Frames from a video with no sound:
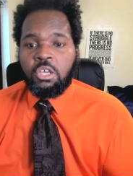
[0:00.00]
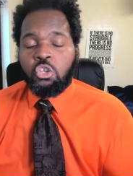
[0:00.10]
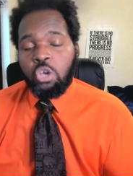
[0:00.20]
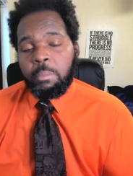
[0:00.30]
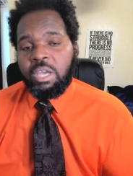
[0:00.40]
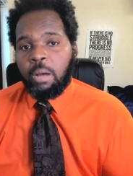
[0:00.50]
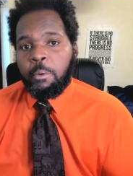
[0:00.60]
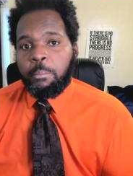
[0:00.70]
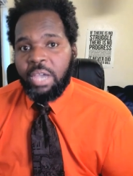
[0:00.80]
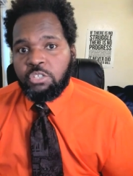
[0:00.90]
you can become a
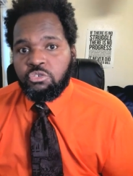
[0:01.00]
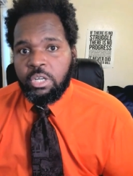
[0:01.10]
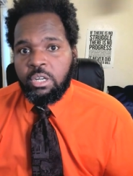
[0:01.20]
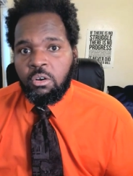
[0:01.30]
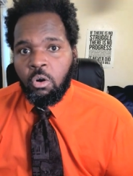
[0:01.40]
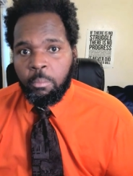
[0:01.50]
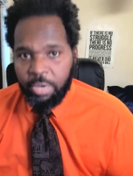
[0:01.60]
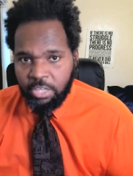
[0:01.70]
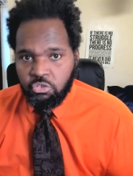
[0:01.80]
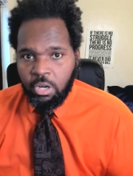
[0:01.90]
patron on
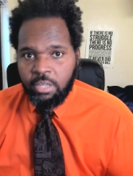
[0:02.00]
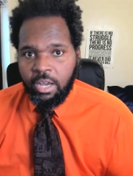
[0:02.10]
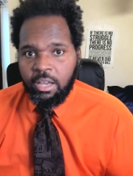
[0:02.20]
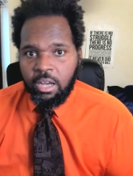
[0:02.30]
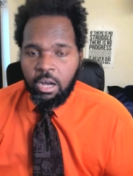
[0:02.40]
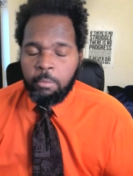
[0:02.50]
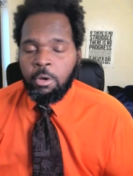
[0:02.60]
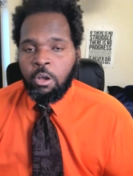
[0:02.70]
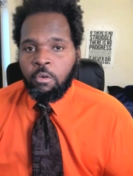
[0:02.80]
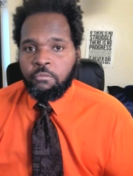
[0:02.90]
patreon.com
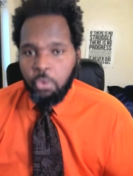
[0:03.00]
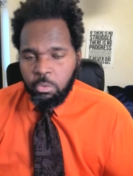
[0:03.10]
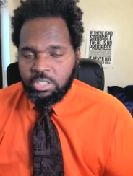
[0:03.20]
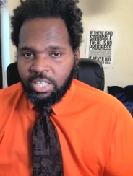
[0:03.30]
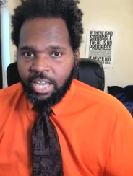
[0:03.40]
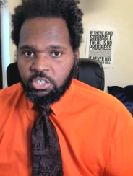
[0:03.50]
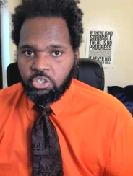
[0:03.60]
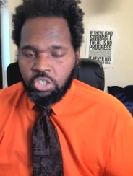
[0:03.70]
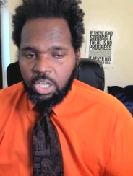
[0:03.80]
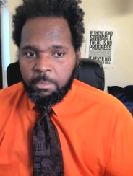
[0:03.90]
forward slash
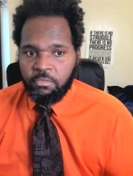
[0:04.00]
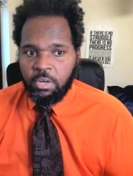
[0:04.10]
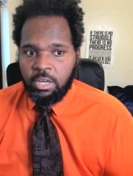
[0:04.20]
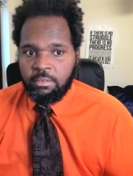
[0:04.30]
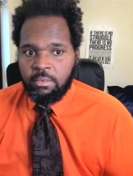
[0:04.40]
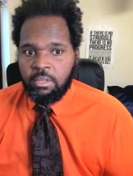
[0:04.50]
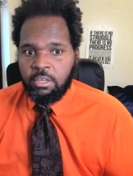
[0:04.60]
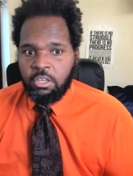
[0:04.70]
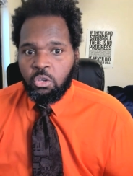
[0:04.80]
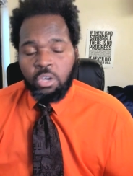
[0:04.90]
Jaybefaunt.
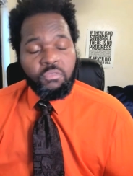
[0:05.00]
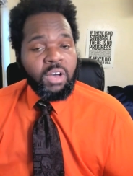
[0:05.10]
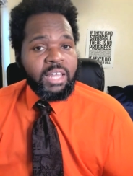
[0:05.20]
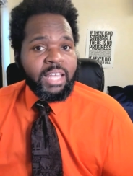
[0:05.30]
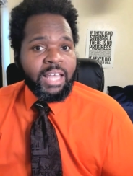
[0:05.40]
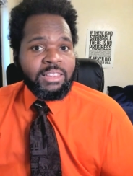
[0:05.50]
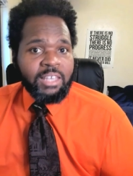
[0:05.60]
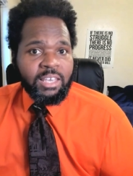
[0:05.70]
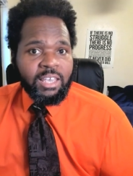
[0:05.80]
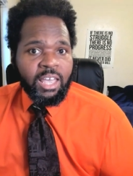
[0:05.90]
You can find that
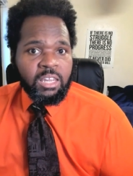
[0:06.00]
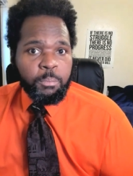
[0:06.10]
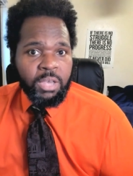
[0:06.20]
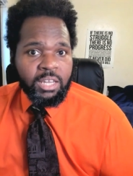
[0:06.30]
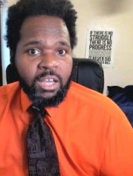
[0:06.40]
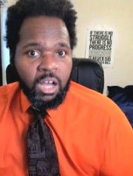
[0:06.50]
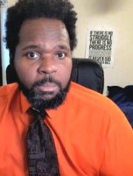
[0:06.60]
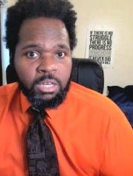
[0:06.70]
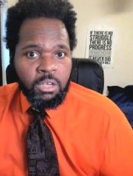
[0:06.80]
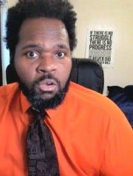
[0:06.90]
link in the pinned comment
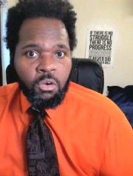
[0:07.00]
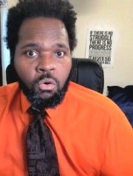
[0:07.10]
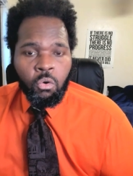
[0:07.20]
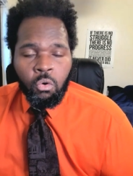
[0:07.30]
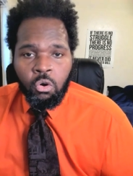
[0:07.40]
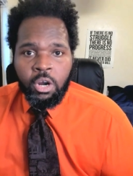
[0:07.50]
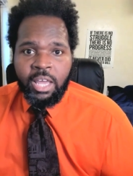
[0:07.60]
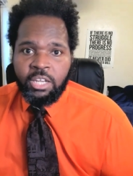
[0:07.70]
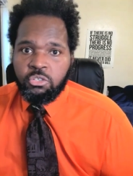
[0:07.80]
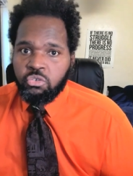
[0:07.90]
or in the
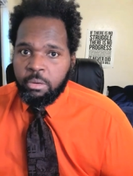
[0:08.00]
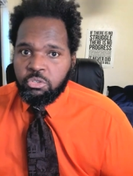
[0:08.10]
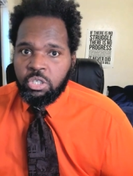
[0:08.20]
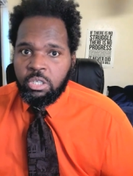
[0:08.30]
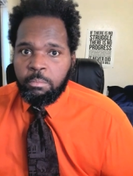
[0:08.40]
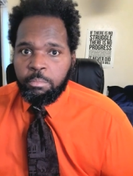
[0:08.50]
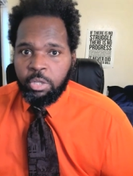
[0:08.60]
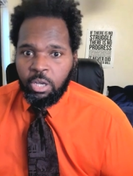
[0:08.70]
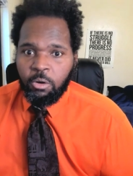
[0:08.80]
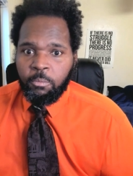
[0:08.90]
description
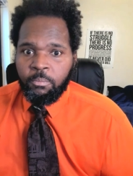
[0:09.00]
below.